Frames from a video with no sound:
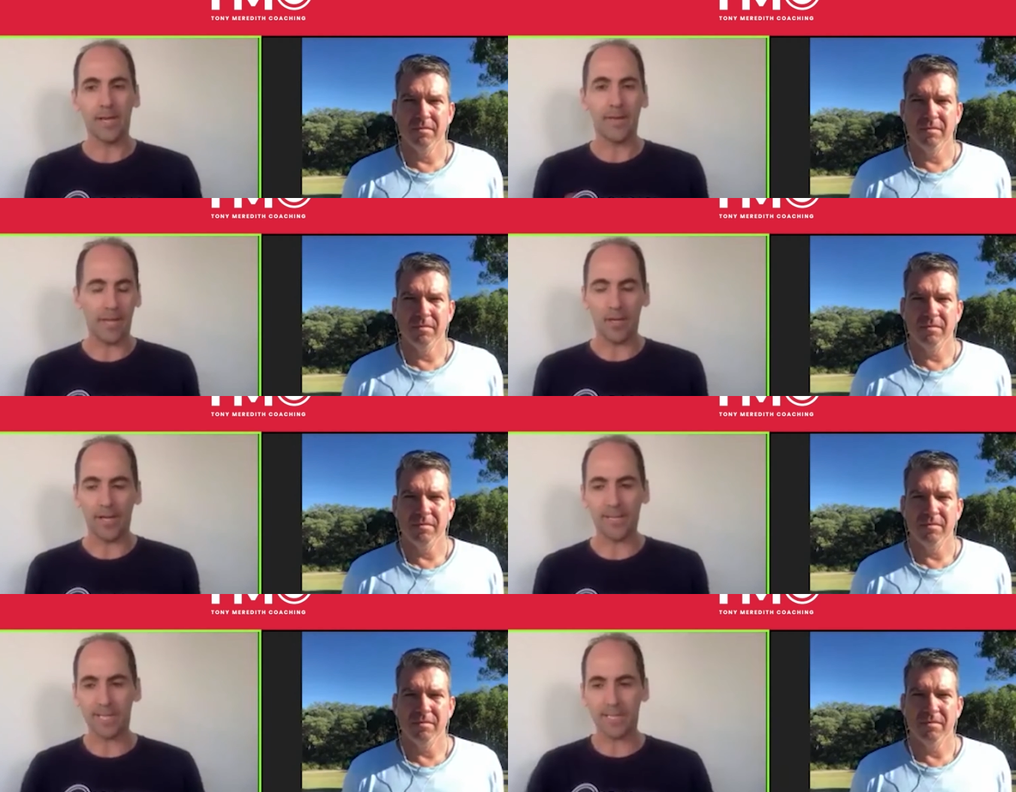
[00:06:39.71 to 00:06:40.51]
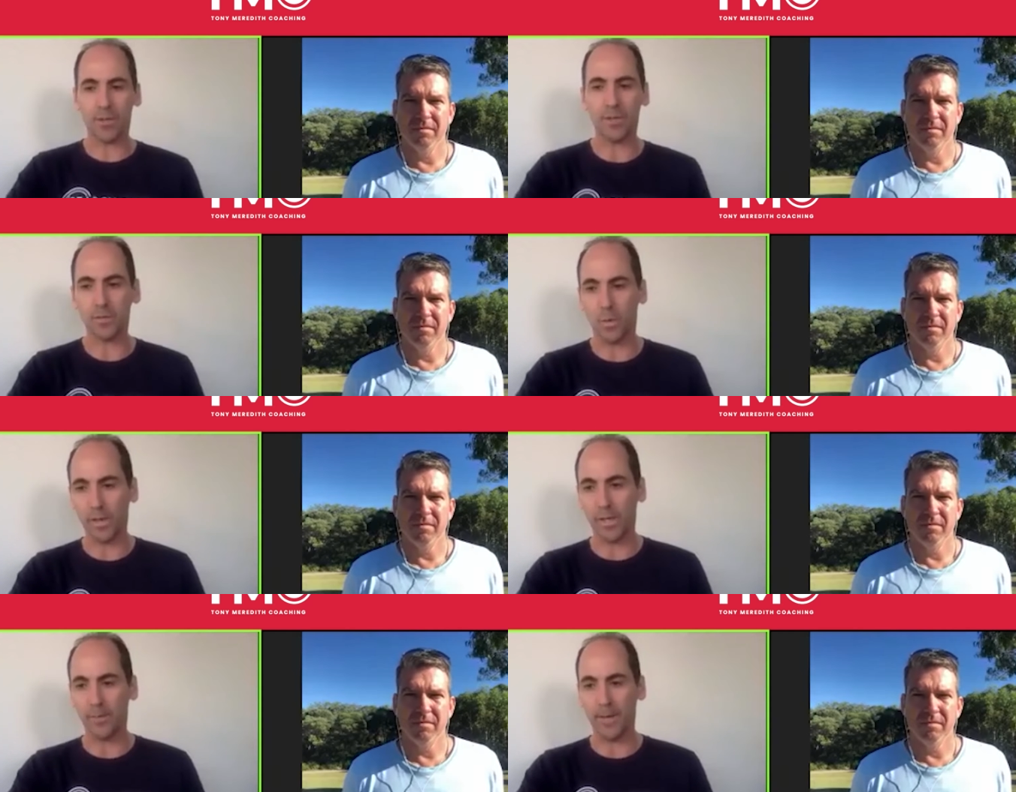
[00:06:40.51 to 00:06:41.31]
Speaker 1: And that, I guess that's what you're
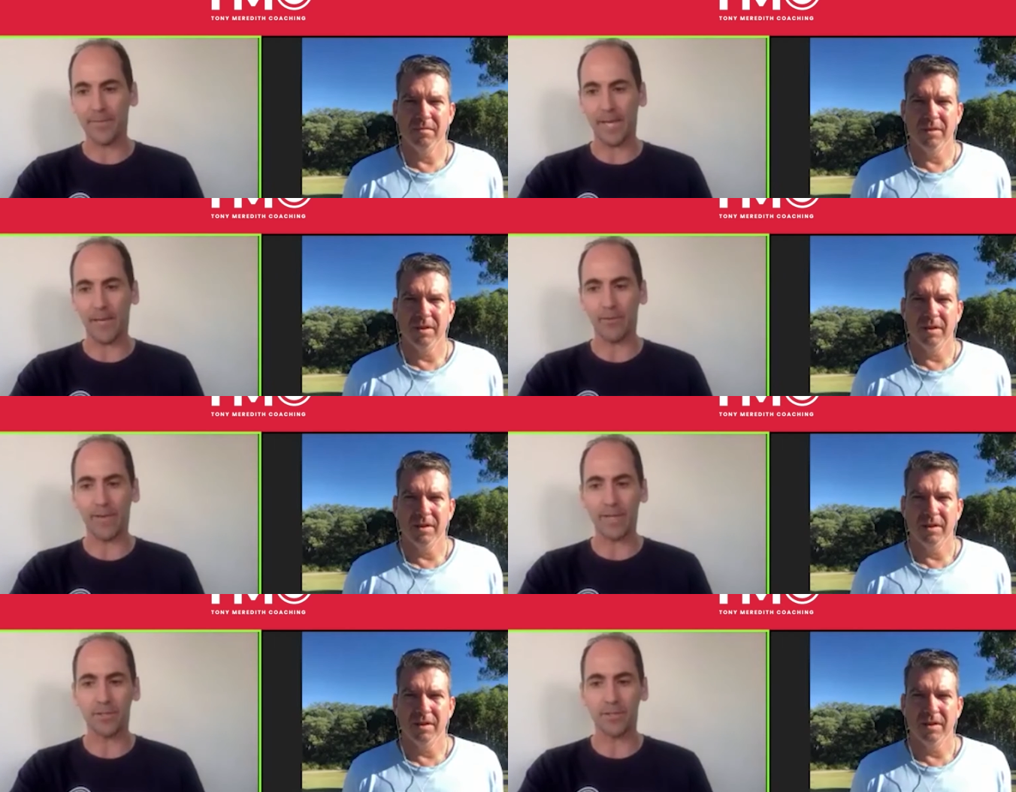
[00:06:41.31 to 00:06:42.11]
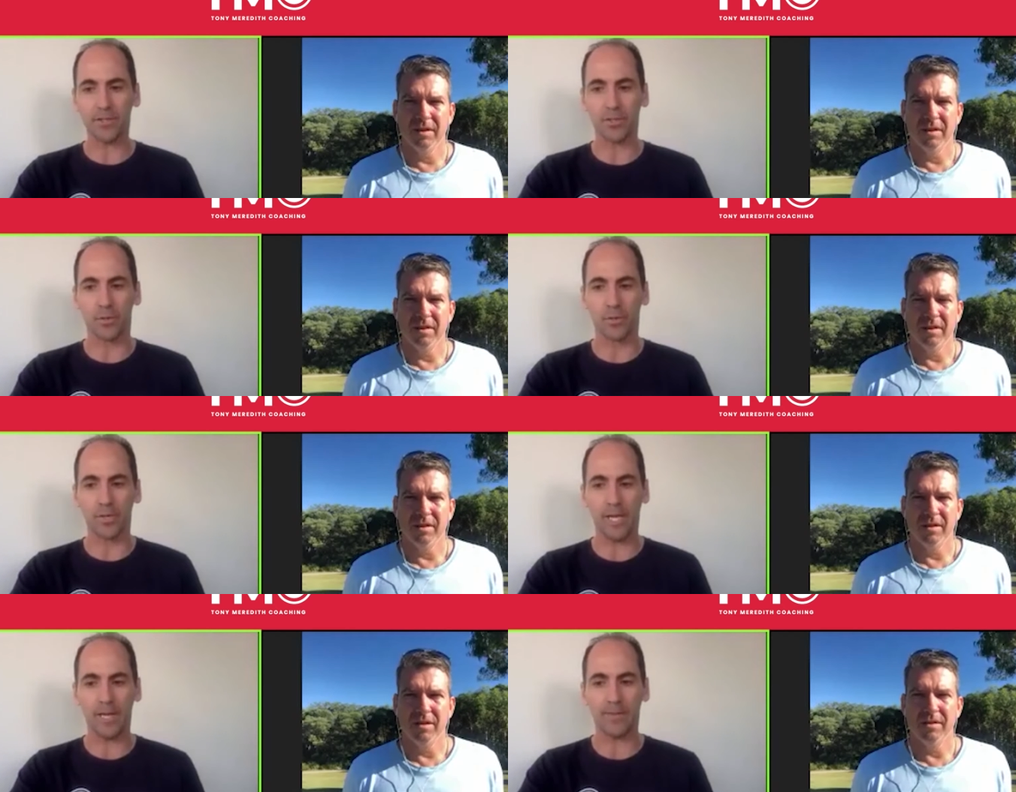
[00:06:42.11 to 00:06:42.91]
talking about there. We've had Sean
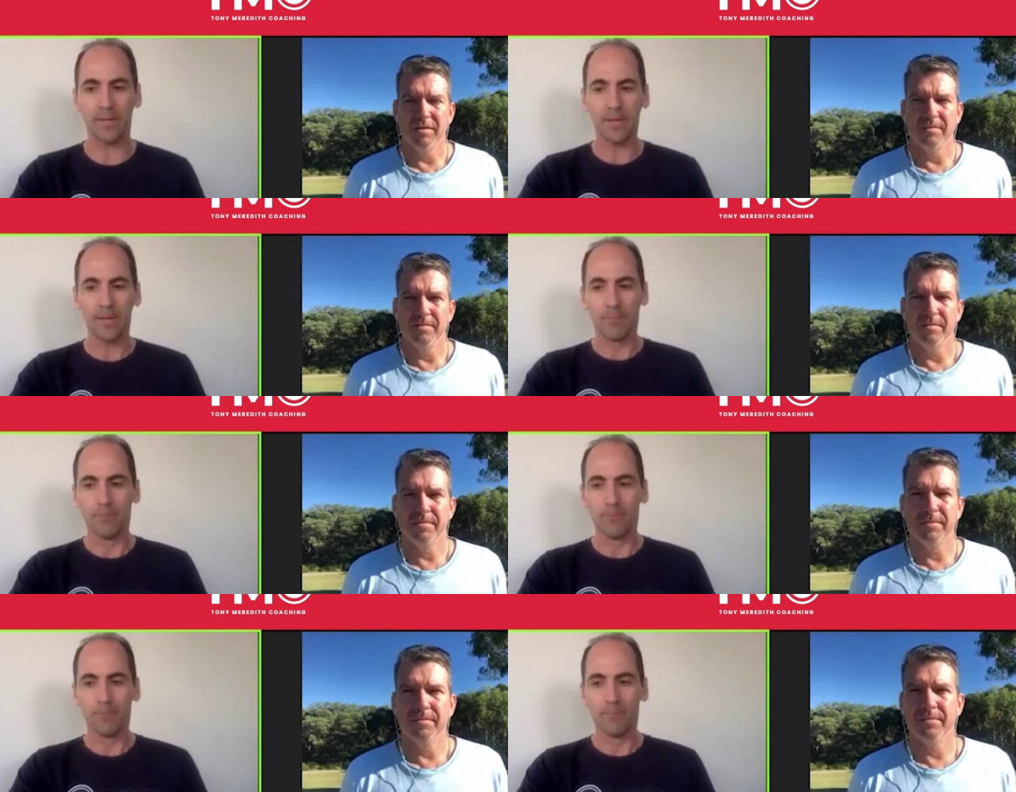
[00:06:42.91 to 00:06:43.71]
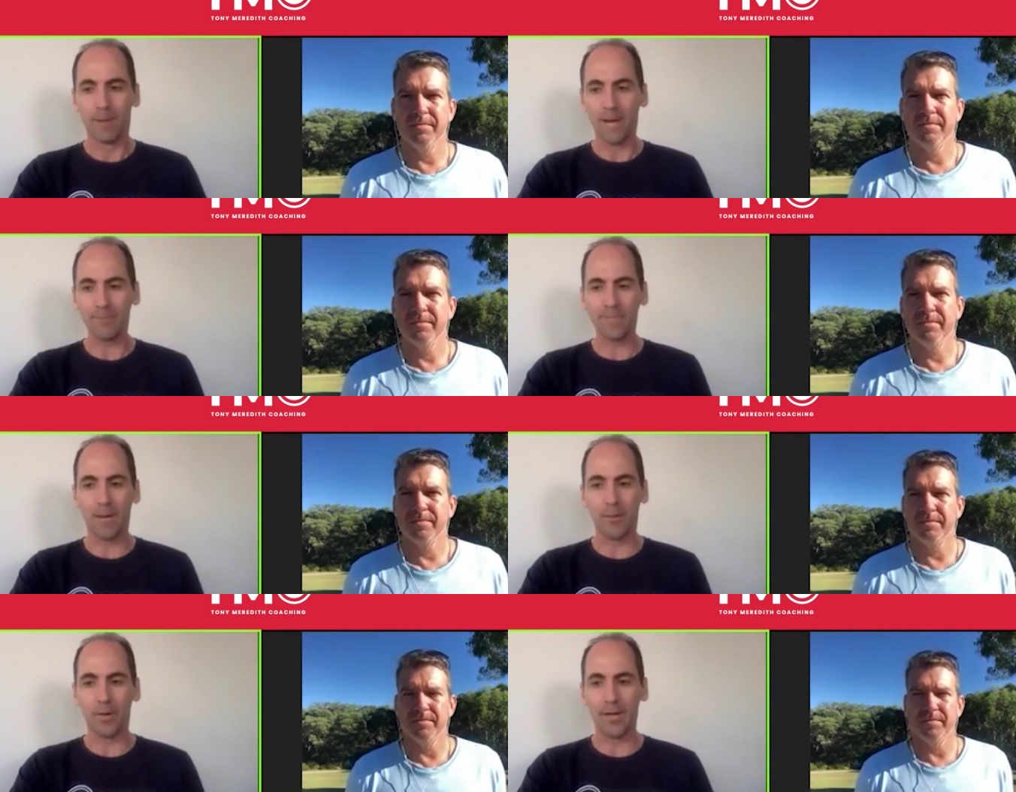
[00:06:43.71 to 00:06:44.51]
Heath, Mum's come
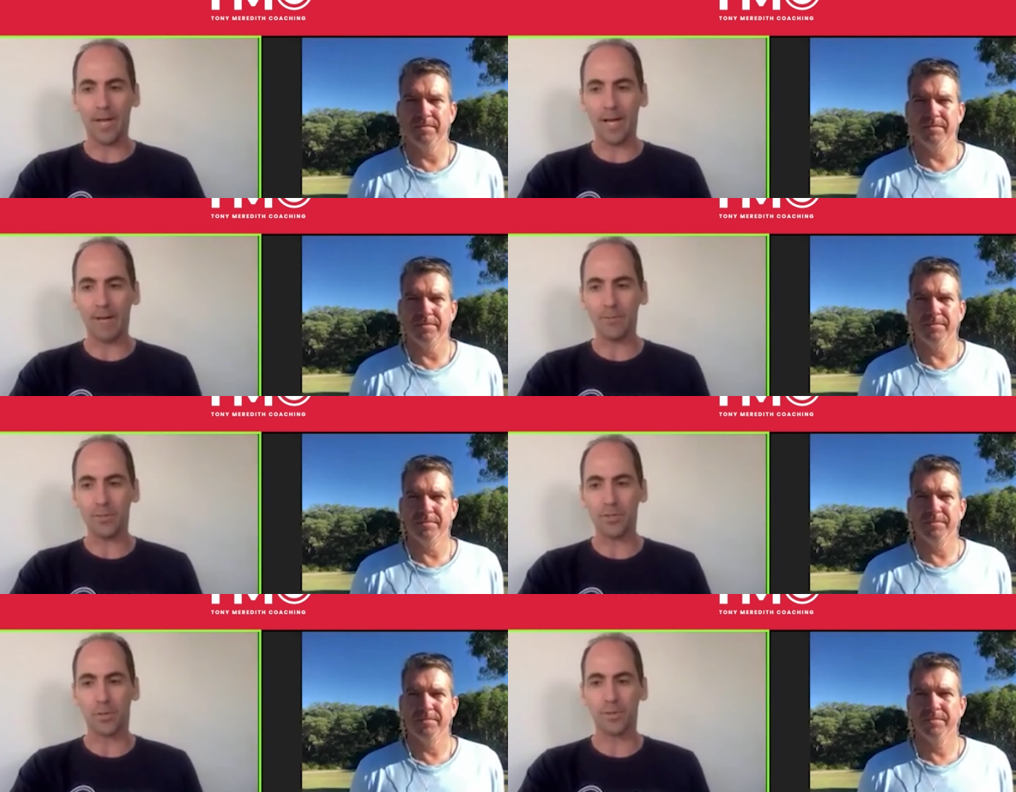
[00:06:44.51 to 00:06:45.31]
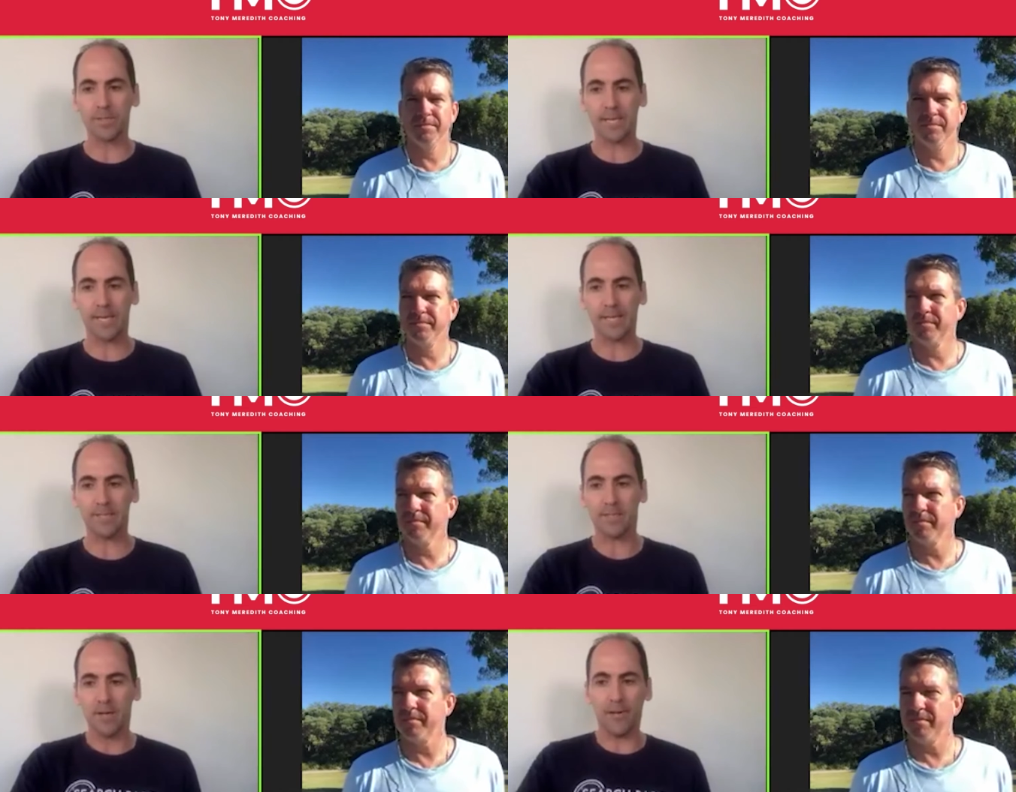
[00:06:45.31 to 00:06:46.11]
on. Um, Sean
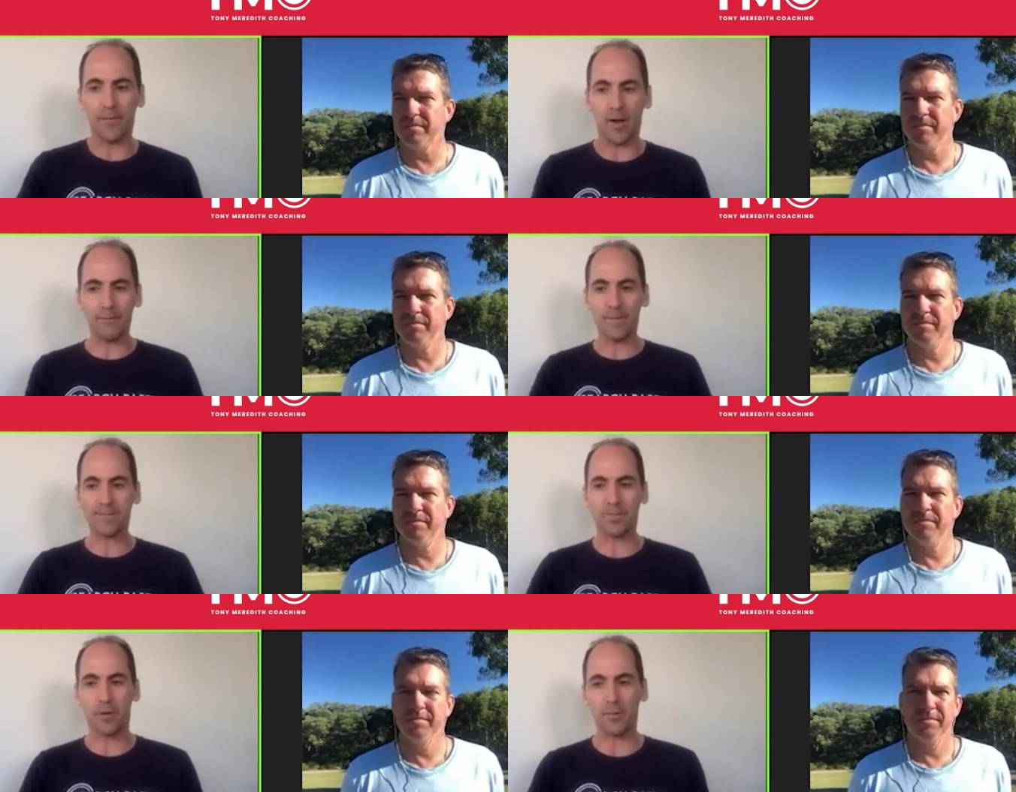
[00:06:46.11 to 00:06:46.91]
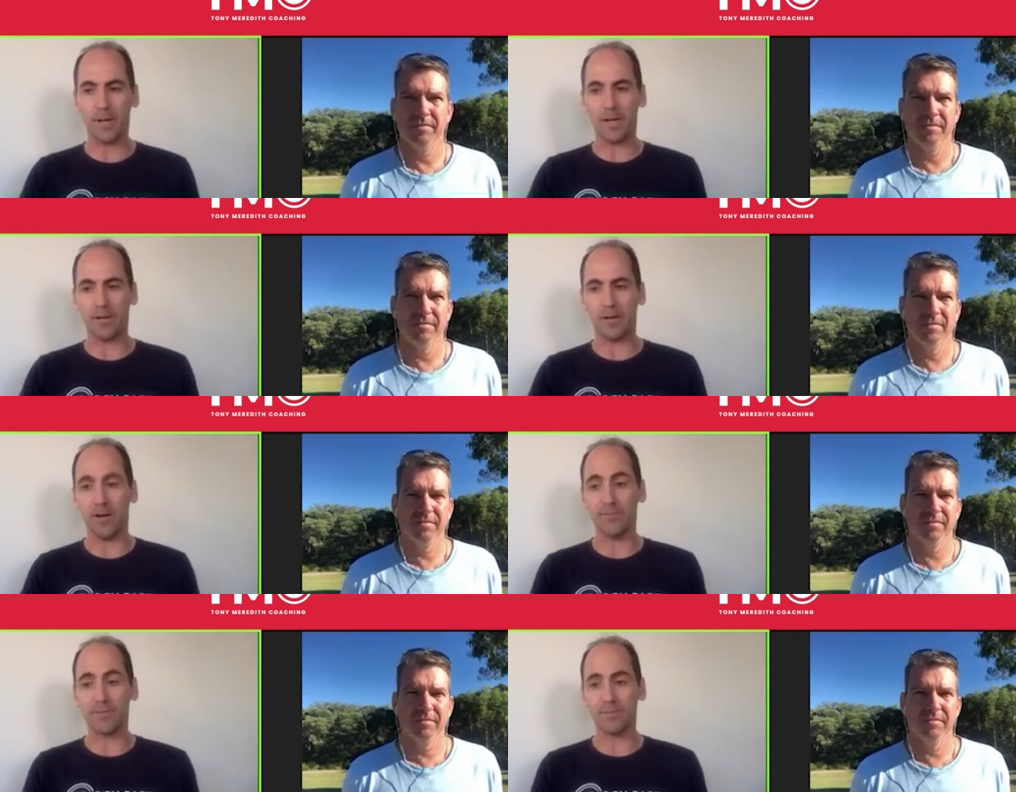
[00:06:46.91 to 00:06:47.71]
says, I've, I've missed so much. Uh, I've,